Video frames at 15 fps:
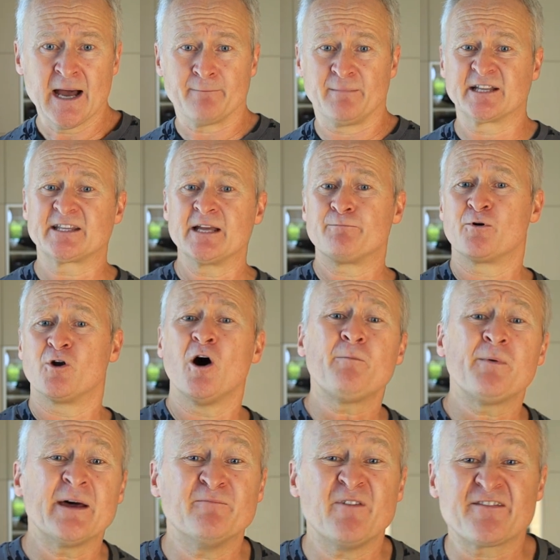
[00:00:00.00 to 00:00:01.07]
But the
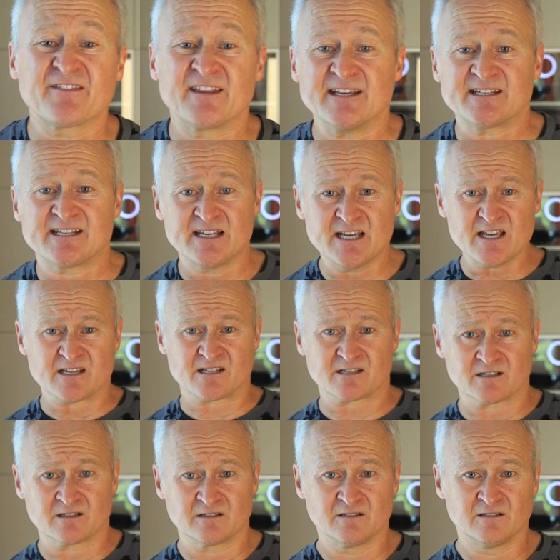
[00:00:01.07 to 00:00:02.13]
problem with this
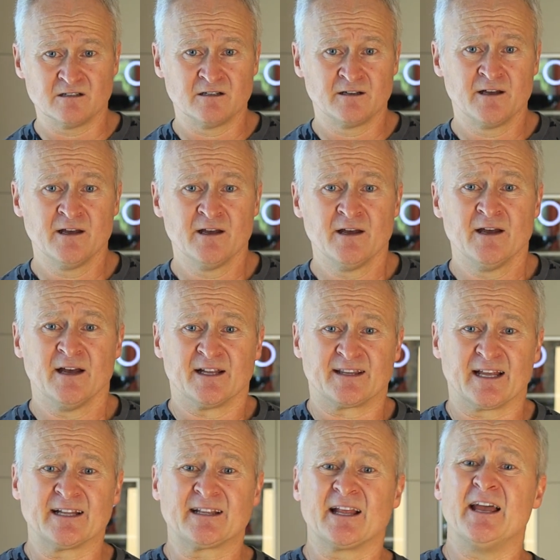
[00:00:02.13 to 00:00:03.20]
is
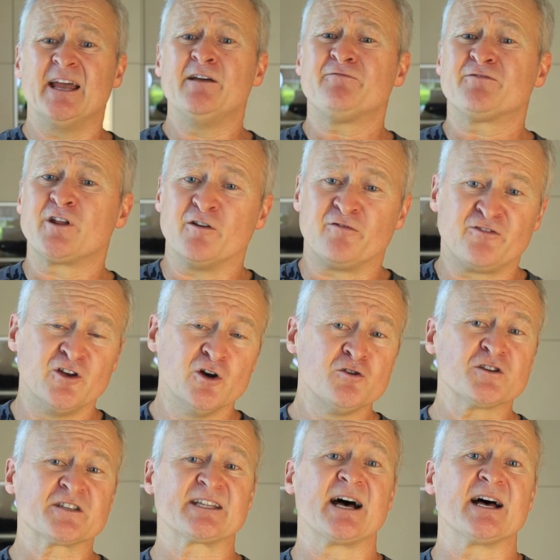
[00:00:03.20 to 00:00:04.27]
that if the
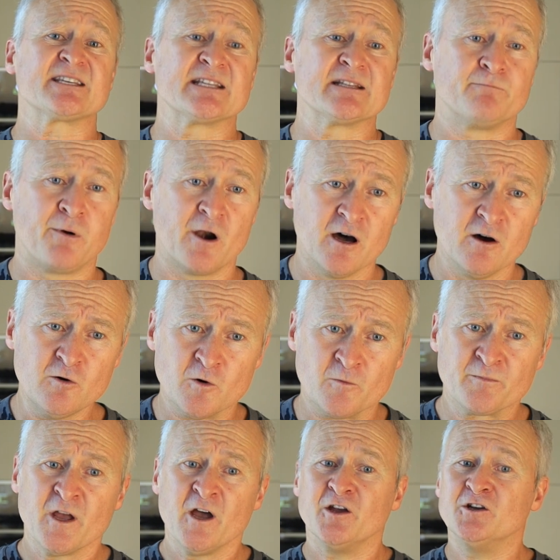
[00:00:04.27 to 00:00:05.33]
fuse doesn't
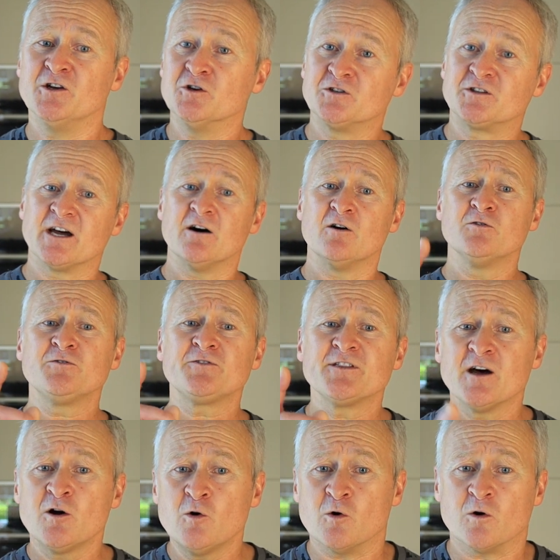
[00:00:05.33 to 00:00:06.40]
blow, you don't
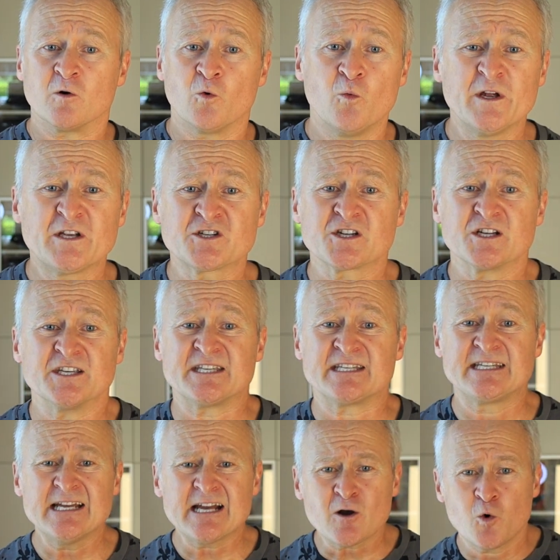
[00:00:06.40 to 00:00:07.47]
know which
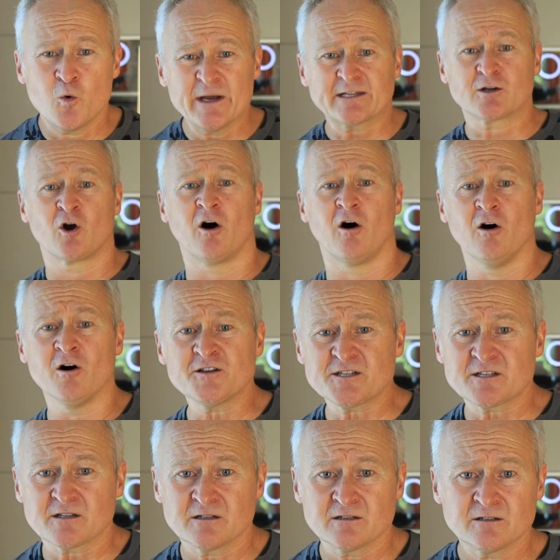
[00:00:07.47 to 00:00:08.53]
circuit
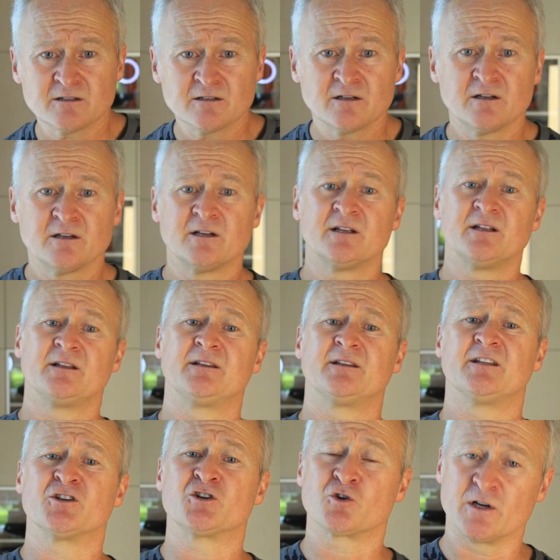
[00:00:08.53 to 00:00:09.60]
caused
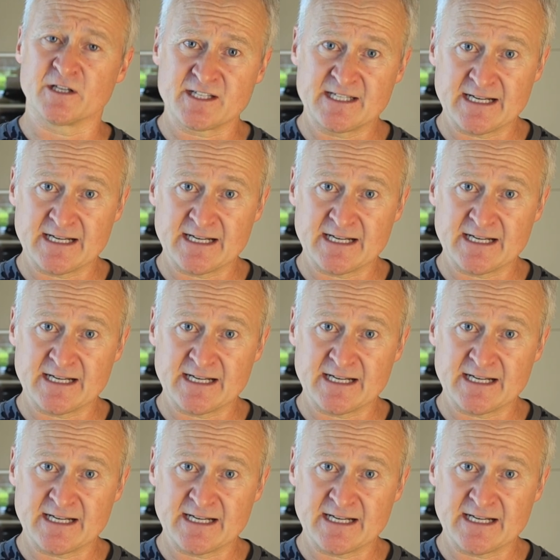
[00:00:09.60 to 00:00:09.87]
the short